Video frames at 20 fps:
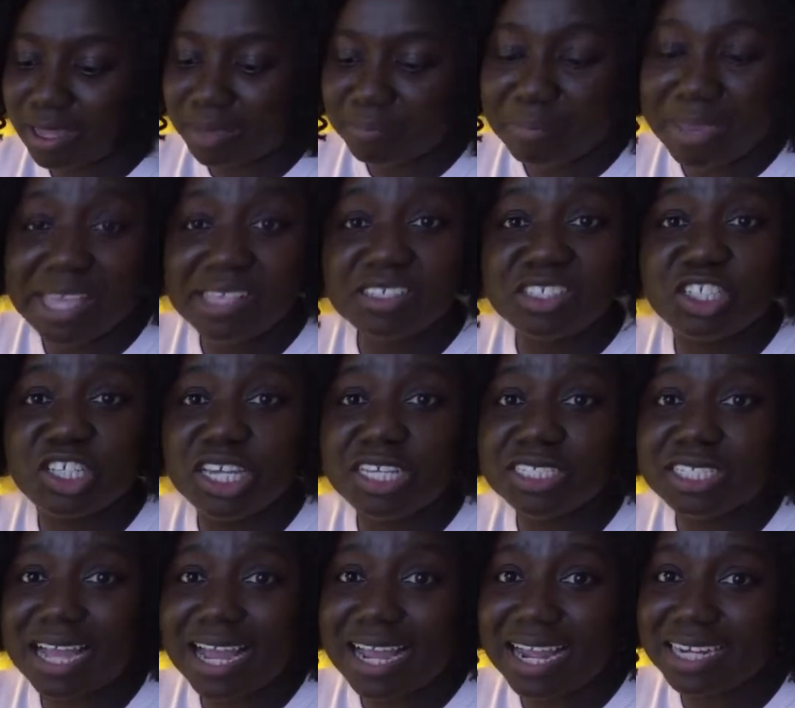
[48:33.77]
minced
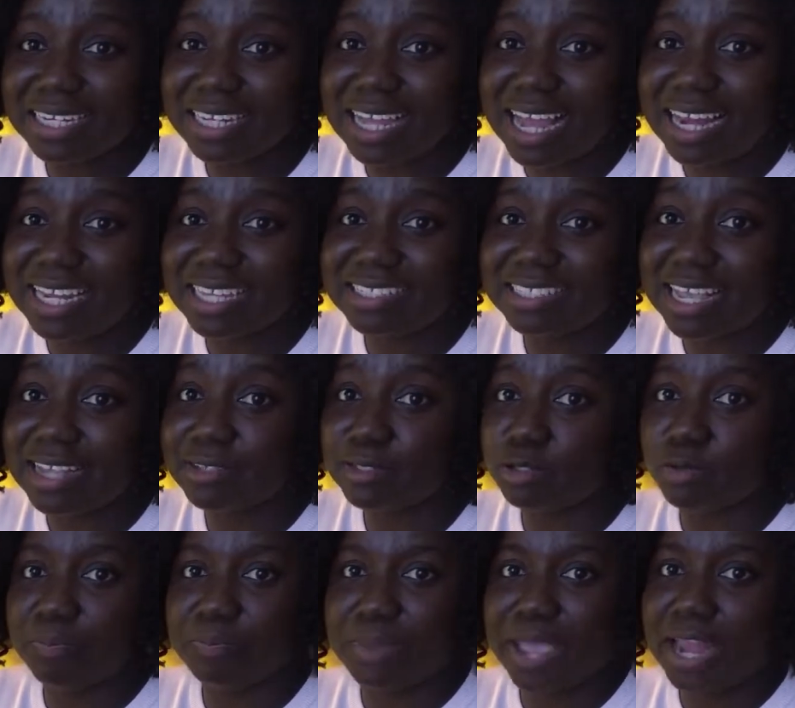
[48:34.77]
ginger and garlic tends
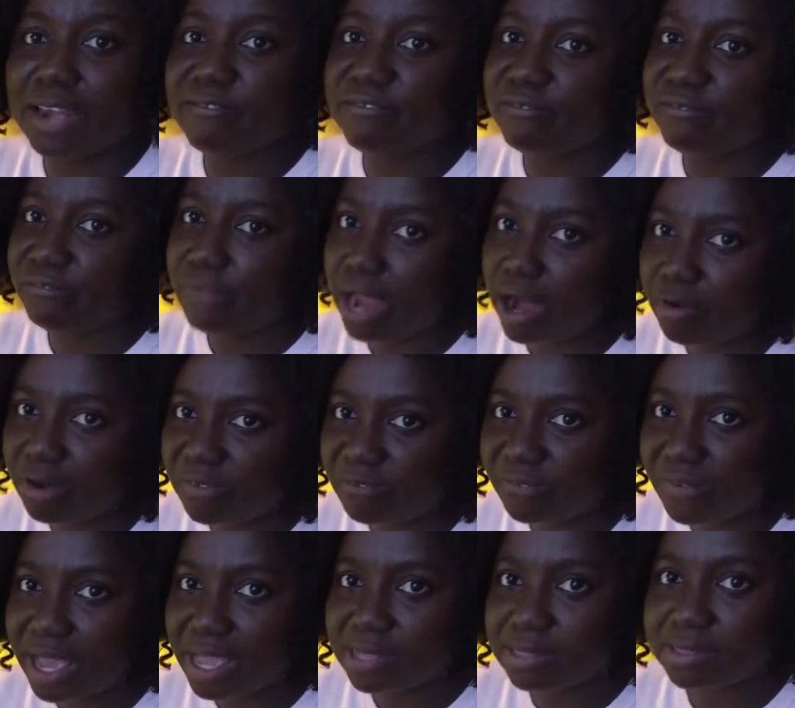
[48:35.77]
to burn very
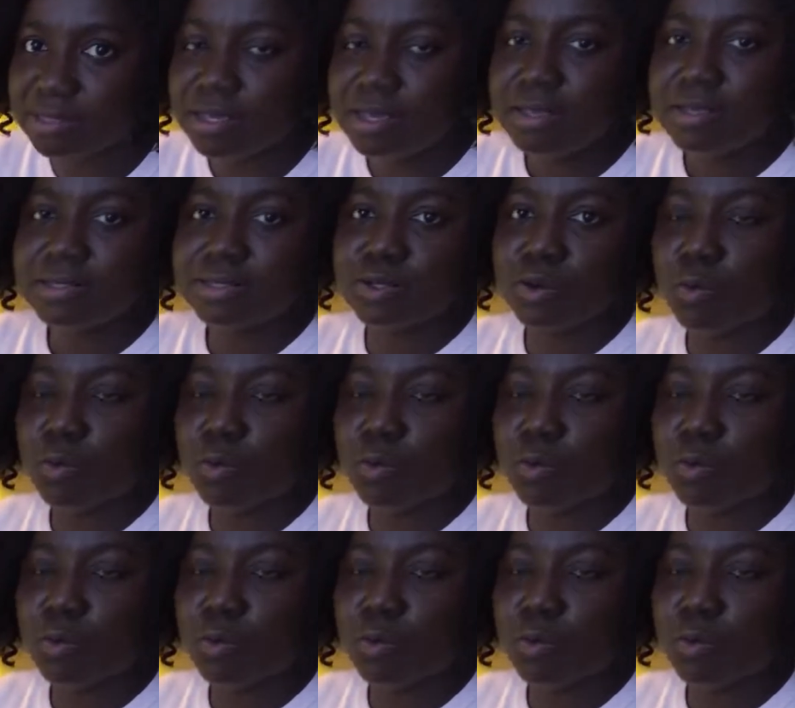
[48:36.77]
fast. So